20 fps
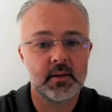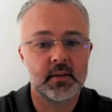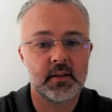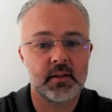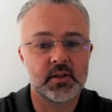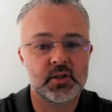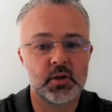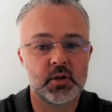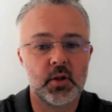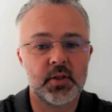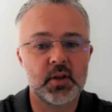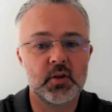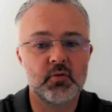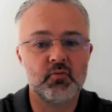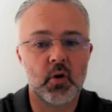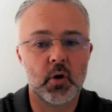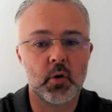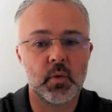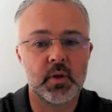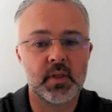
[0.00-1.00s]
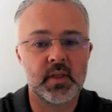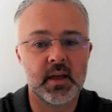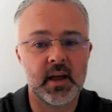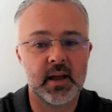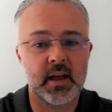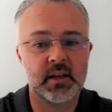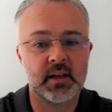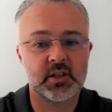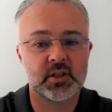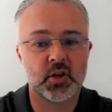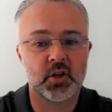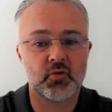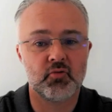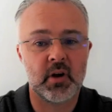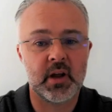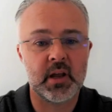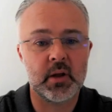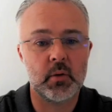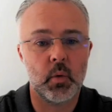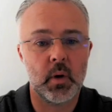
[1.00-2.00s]
There's nothing wrong with that, and it's a
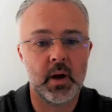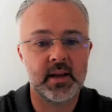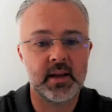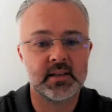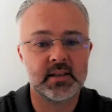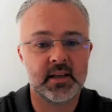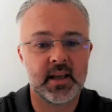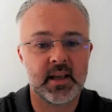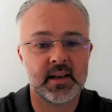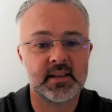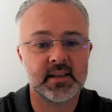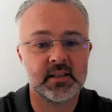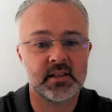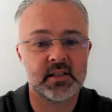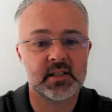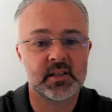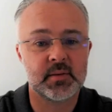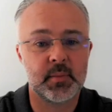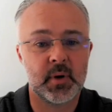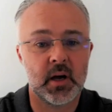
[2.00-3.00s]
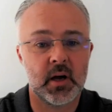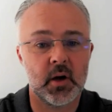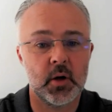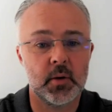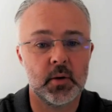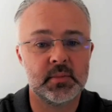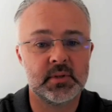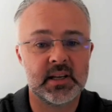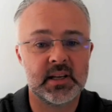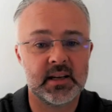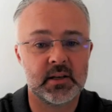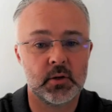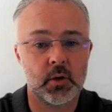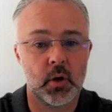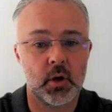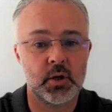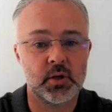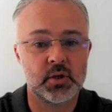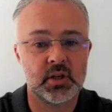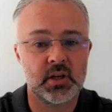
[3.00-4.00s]
great way to get into smart home
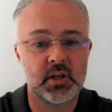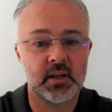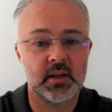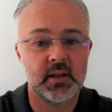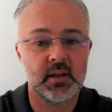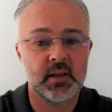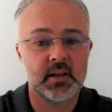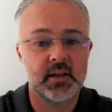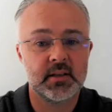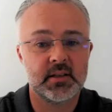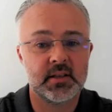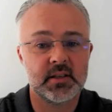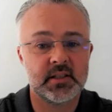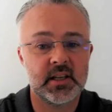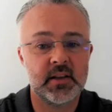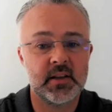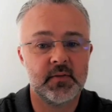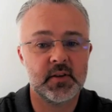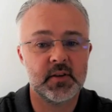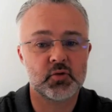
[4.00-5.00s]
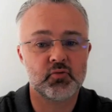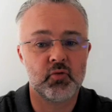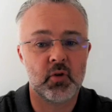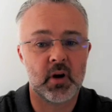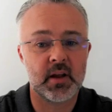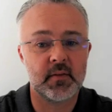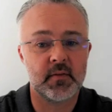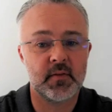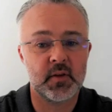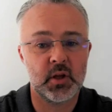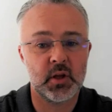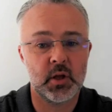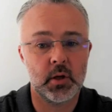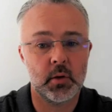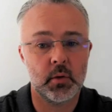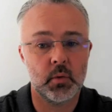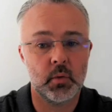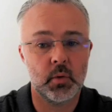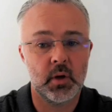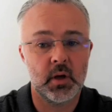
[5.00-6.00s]
technology to see if it's right for
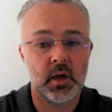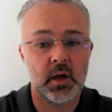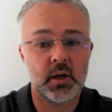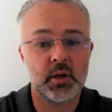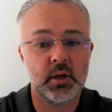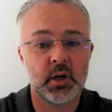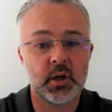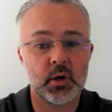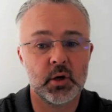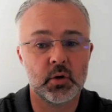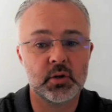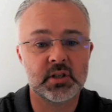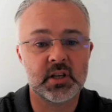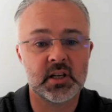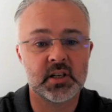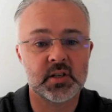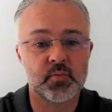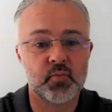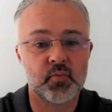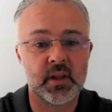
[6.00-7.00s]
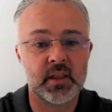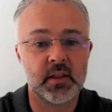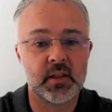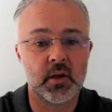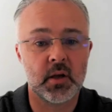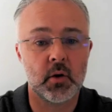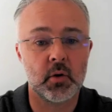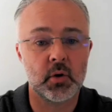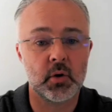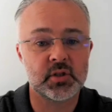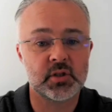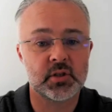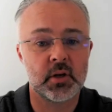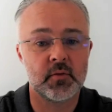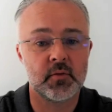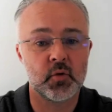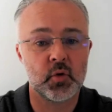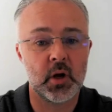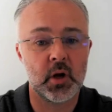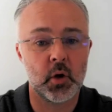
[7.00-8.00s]
you, and you can also spread the costs
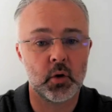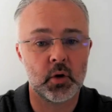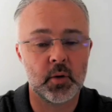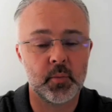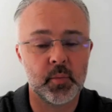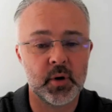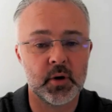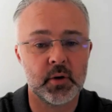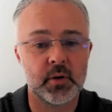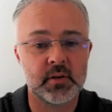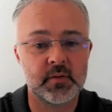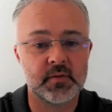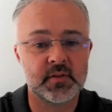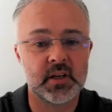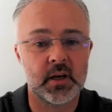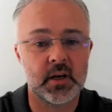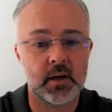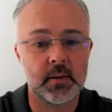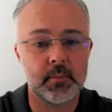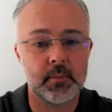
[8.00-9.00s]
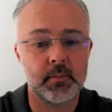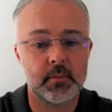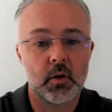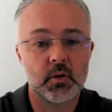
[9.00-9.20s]
over a longer period of time.